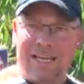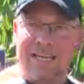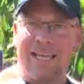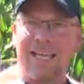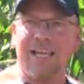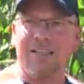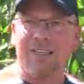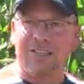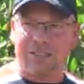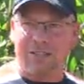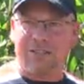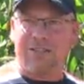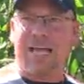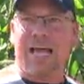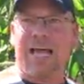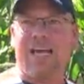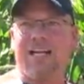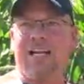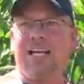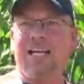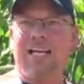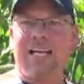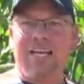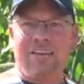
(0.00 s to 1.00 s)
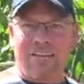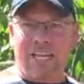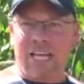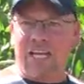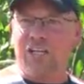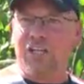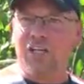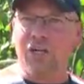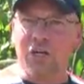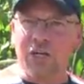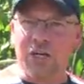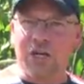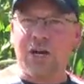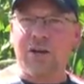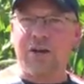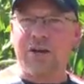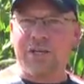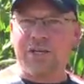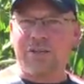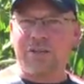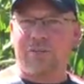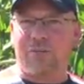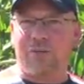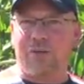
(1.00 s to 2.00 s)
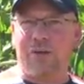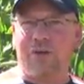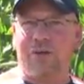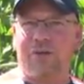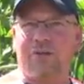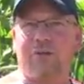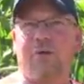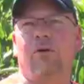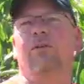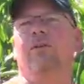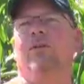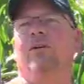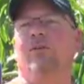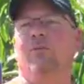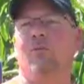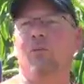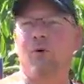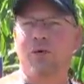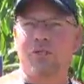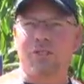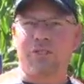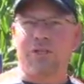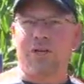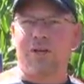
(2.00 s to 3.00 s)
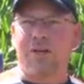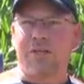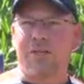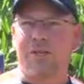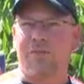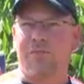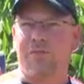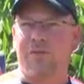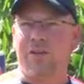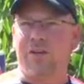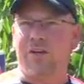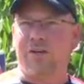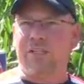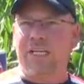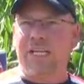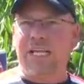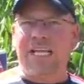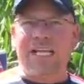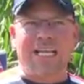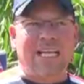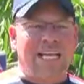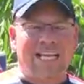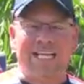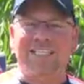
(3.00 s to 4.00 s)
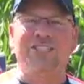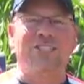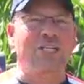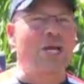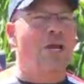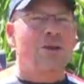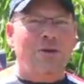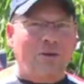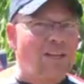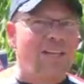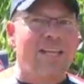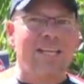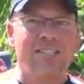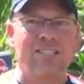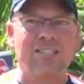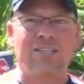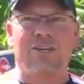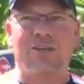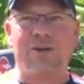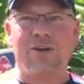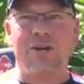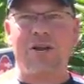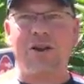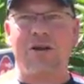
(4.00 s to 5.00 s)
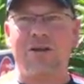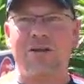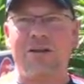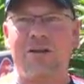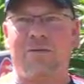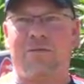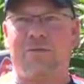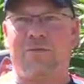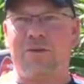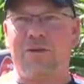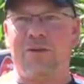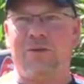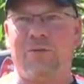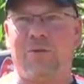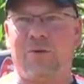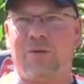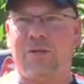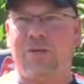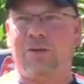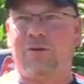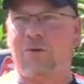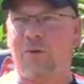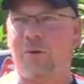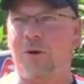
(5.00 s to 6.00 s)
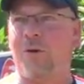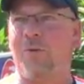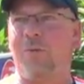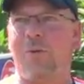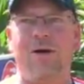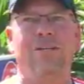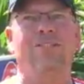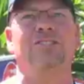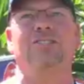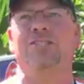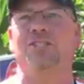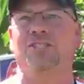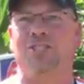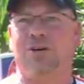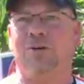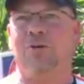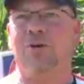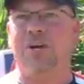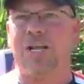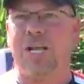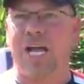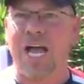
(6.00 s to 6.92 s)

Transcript: again to that, that good area of the field or the worst area of the field. And generally it's a good area of field where the grower wants to show a